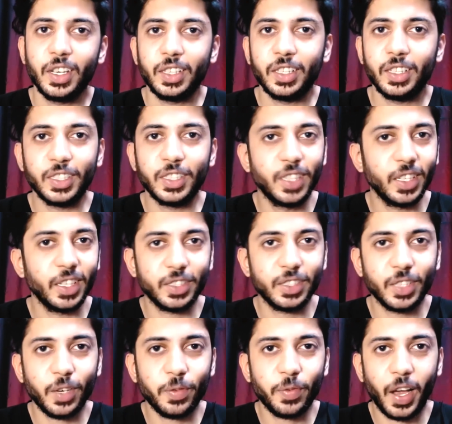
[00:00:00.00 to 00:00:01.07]
This is the
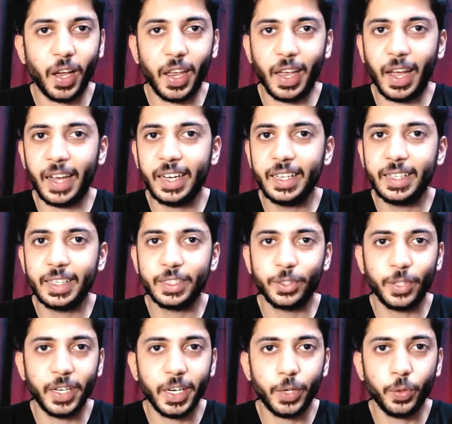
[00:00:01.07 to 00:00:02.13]
stuff I highly
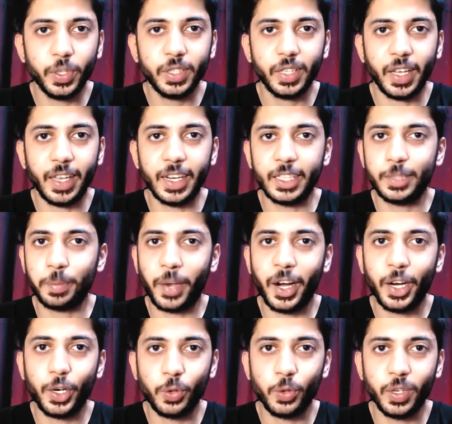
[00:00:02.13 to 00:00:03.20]
resonate with and
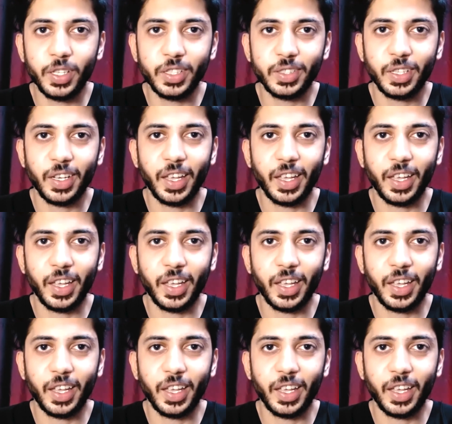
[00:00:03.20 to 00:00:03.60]
aspire towards,